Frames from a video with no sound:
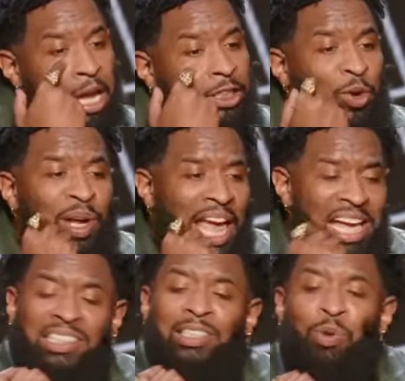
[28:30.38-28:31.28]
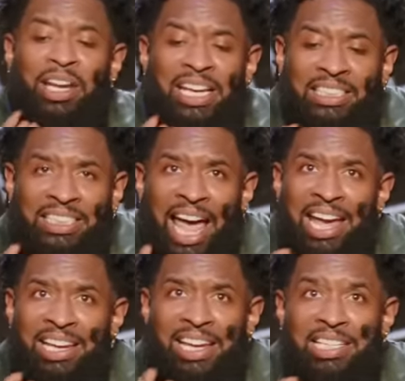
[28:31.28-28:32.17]
So, in essence, what he's
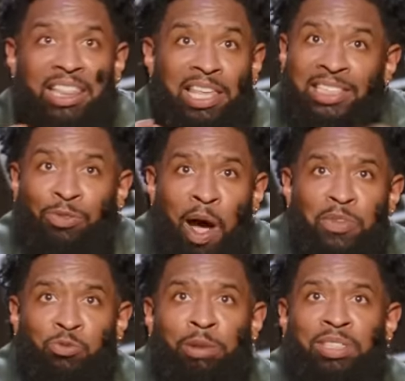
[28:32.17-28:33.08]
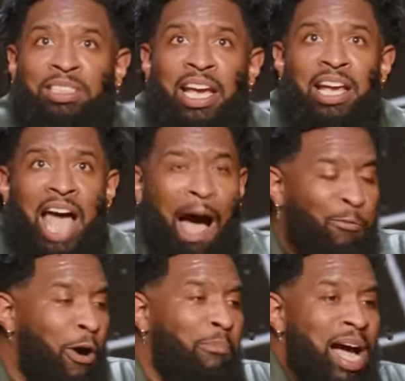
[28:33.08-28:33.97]
saying is this is why the scripture says, I
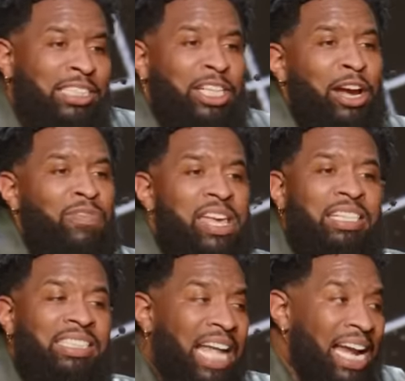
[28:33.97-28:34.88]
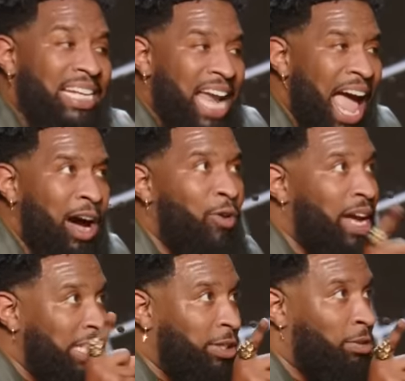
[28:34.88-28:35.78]
want my share of the estate now,
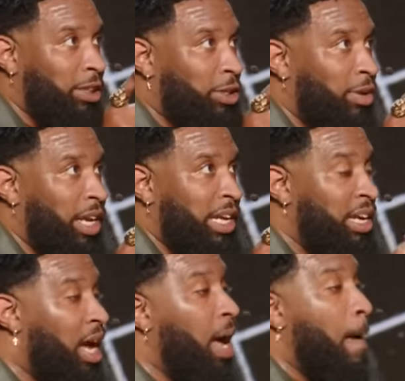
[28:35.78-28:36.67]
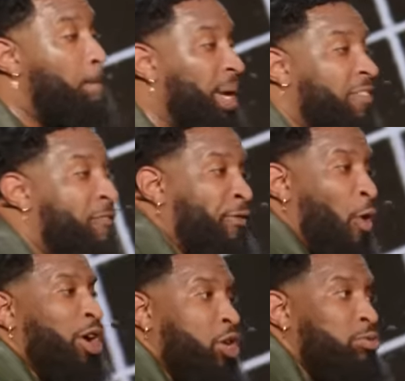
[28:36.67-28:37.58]
it's on the screen,
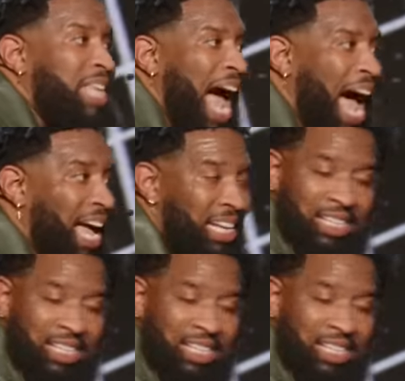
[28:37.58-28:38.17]
before you die.